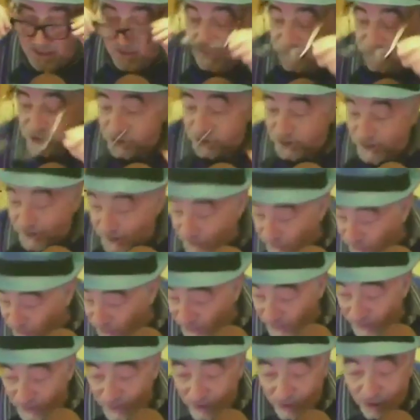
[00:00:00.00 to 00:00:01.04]

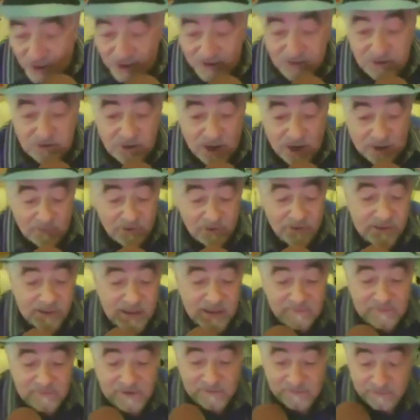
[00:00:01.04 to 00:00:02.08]
children are dumber than
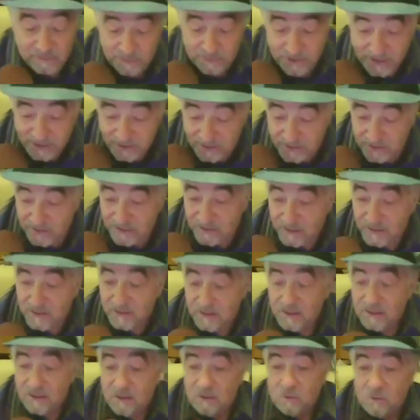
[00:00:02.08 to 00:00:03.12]
they've ever been.
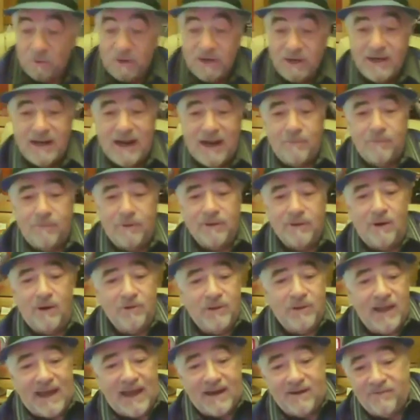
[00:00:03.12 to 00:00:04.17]
We are now below
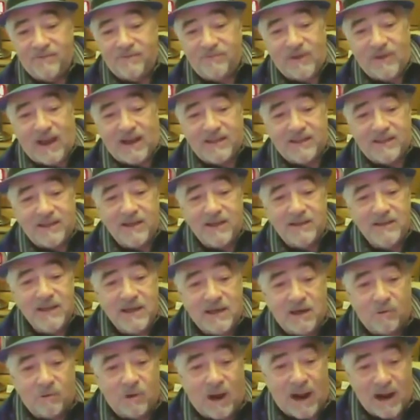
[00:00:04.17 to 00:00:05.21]
that of, I think,
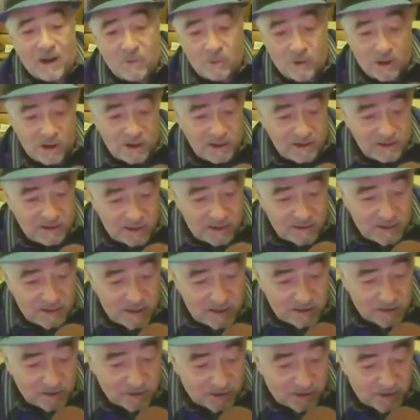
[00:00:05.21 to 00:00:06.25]
Nicaragua
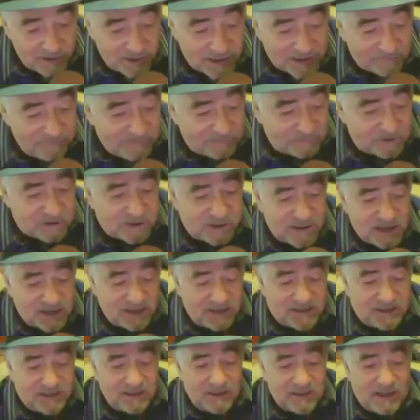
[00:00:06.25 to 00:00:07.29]
in learning. I've never seen
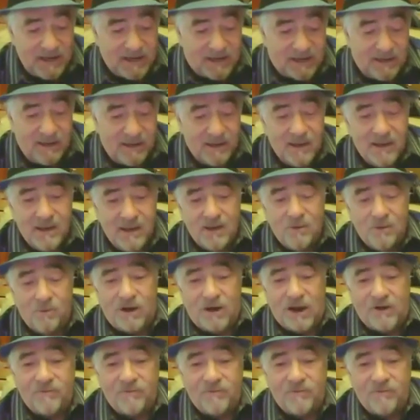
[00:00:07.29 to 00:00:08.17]
anything like it. When I